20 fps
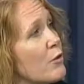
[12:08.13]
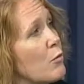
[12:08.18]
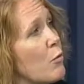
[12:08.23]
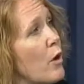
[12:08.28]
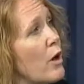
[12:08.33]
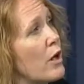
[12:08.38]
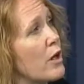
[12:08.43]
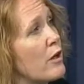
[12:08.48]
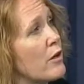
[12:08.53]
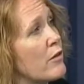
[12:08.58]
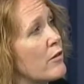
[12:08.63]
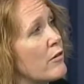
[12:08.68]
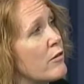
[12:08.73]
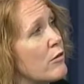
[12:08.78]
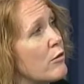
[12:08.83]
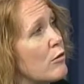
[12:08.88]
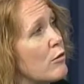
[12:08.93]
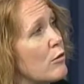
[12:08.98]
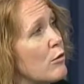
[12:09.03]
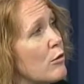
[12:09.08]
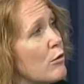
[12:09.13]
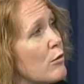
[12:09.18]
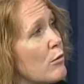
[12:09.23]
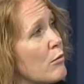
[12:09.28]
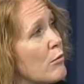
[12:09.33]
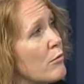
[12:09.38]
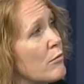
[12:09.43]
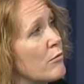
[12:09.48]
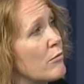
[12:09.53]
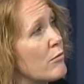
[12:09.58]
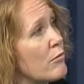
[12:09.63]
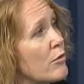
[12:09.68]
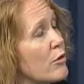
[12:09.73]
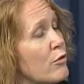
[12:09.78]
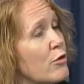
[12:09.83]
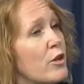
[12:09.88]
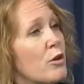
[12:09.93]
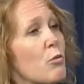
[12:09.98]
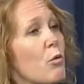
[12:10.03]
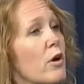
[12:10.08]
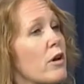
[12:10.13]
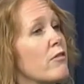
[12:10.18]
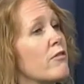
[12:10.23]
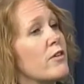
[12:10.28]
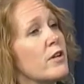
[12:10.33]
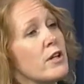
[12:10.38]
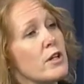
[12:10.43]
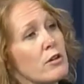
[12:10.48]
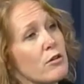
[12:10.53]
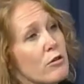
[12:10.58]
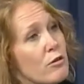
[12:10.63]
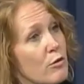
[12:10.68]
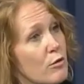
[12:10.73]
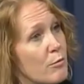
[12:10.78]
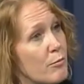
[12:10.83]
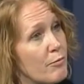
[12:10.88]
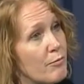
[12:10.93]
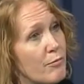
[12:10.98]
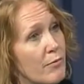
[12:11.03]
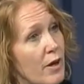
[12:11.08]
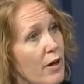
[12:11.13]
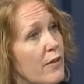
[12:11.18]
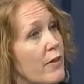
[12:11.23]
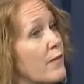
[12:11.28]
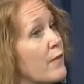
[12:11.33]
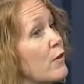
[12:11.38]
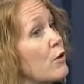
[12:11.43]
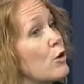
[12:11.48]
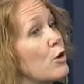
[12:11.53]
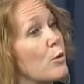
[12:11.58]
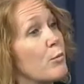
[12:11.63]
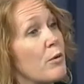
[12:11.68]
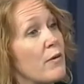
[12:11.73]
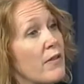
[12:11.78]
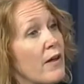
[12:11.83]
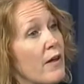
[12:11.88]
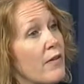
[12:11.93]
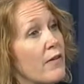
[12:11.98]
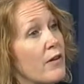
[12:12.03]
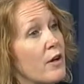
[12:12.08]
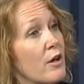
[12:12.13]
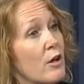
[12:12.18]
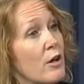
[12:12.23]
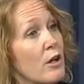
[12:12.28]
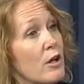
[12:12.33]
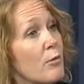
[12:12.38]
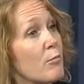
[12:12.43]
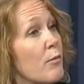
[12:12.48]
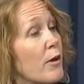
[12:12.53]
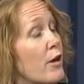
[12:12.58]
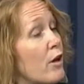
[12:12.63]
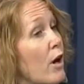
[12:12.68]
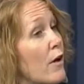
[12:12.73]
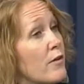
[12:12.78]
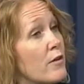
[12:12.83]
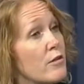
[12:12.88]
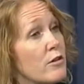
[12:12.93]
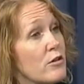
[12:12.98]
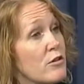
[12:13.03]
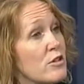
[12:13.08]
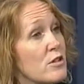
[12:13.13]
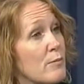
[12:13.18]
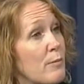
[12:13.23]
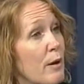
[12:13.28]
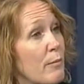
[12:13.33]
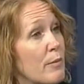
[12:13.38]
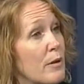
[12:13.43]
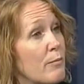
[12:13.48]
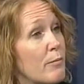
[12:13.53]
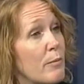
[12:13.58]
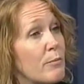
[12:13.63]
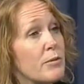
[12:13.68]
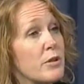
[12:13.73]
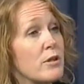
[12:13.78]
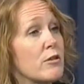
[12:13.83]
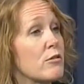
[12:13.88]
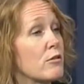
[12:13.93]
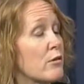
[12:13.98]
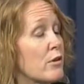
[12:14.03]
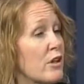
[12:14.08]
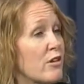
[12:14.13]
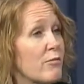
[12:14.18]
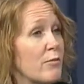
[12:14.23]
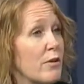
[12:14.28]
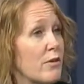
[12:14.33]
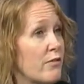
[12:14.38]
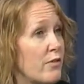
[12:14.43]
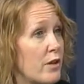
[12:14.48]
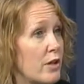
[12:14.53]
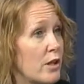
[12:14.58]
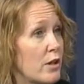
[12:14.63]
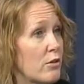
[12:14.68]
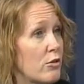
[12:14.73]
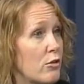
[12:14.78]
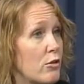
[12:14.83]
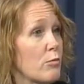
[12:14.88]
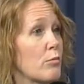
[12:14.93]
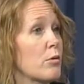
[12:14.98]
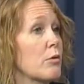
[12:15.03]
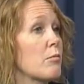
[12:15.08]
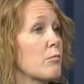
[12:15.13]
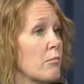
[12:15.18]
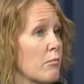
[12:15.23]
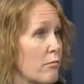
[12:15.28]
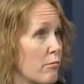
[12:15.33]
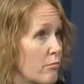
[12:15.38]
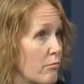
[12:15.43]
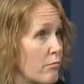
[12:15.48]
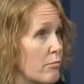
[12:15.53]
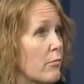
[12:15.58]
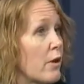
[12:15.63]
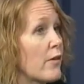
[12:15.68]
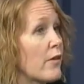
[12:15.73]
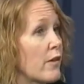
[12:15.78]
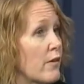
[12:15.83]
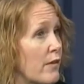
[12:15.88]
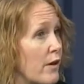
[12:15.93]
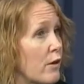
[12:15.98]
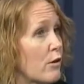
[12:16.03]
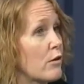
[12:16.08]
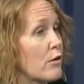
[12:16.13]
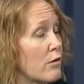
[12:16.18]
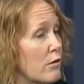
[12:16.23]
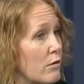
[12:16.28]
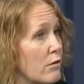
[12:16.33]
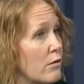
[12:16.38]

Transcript: you wanted to, you didn't want a feeding tube. I think okay. that you could put that there. Okay. Make all decisions about me, but please don't give me a feeding tube. Okay. I think. Do I have